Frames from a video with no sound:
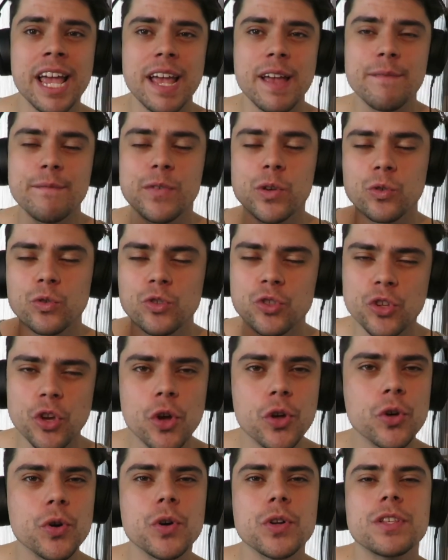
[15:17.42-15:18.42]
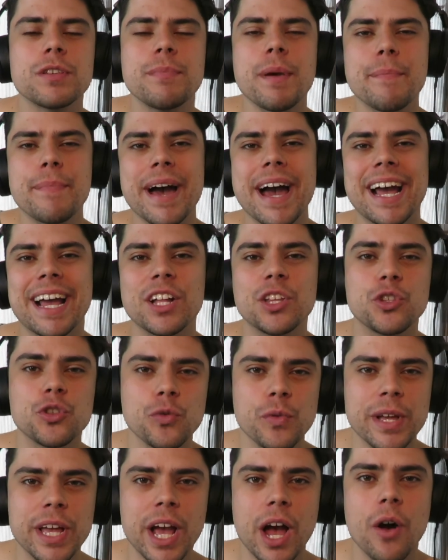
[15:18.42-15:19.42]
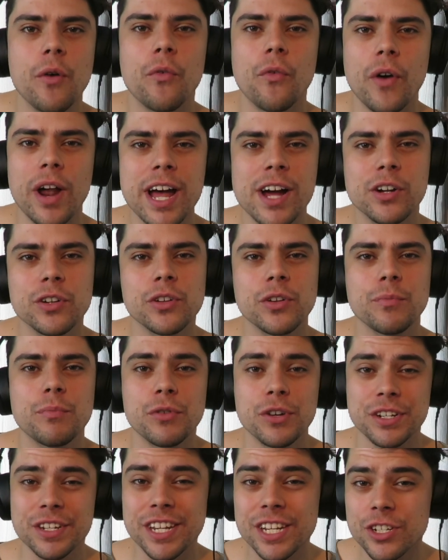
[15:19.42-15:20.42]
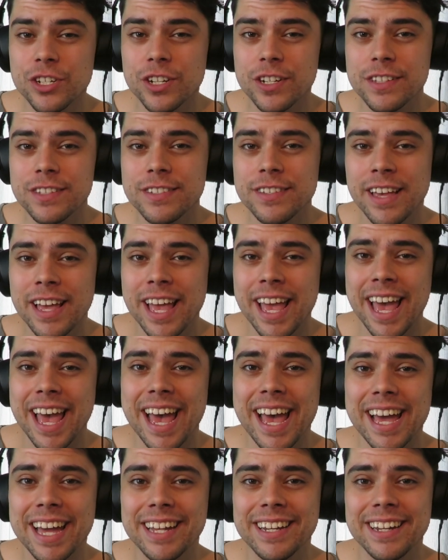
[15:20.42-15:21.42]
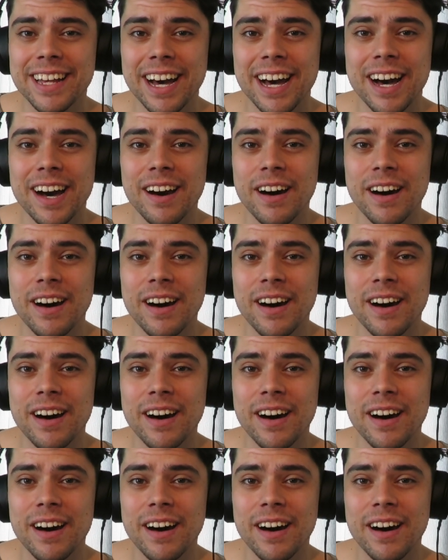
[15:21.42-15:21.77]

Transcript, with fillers: It feels so good to be back doing round predictions, and uh,